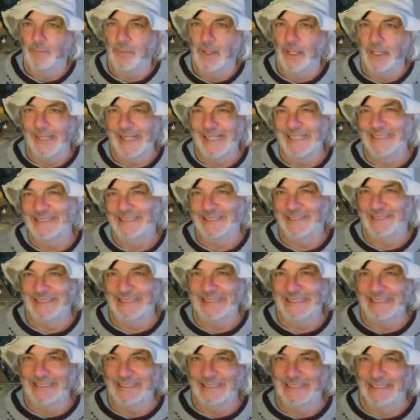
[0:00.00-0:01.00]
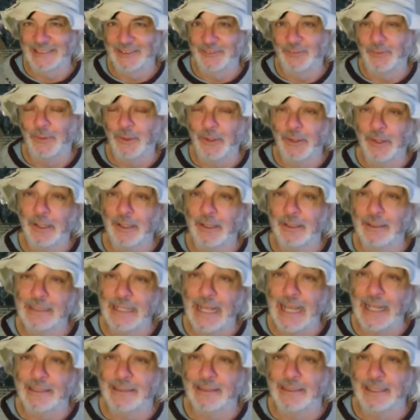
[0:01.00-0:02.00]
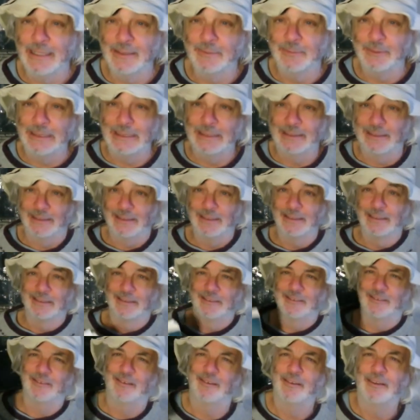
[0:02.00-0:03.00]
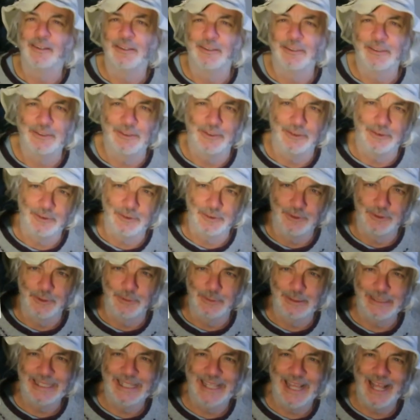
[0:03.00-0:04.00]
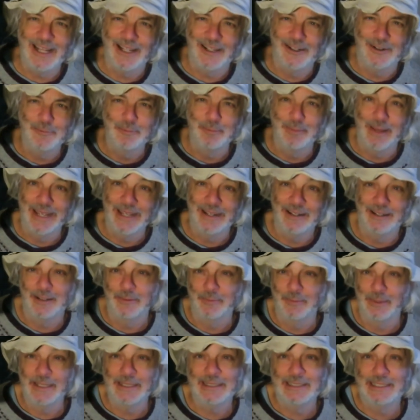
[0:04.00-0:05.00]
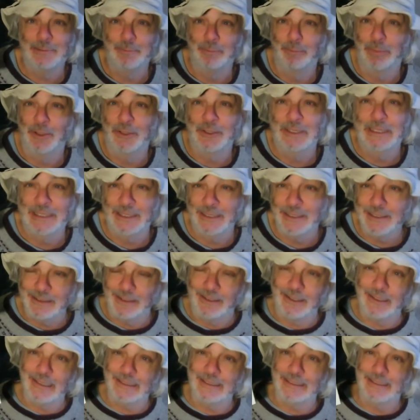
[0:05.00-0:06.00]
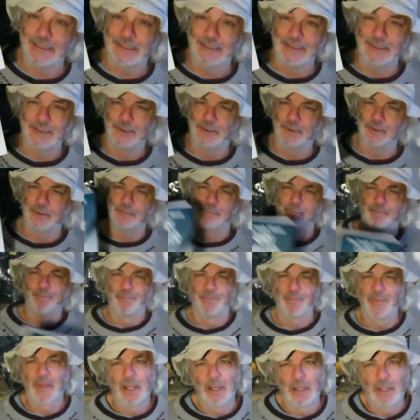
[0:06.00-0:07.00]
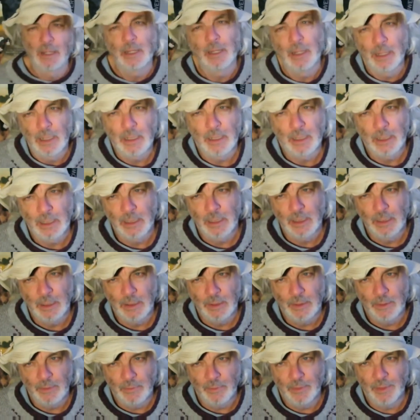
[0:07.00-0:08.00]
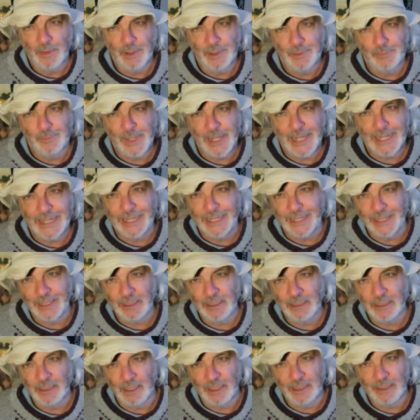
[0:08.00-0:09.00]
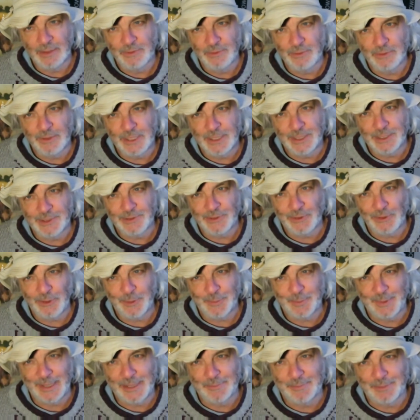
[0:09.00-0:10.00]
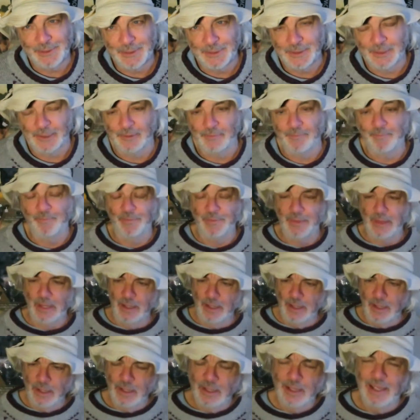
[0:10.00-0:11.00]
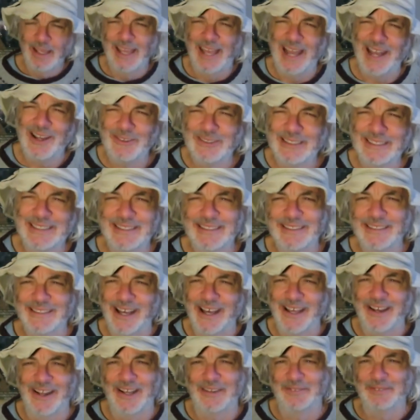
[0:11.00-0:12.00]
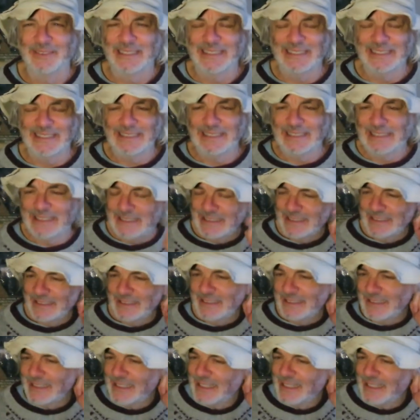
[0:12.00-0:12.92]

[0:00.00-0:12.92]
My answer is, for the exact same reason, Uri Geller made up his bullshit also. The money and to control people. How is this not obvious?